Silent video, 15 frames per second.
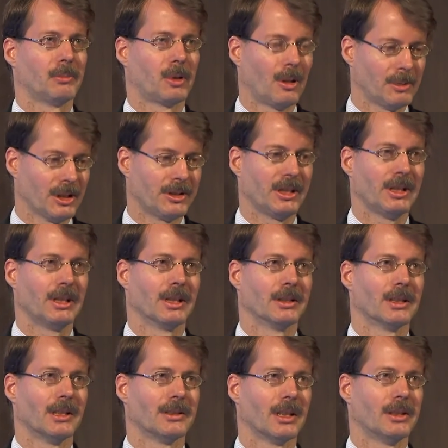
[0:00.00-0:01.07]
property
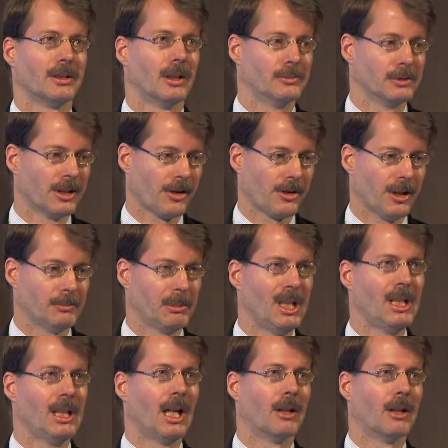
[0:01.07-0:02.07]
and, and, and, ownership,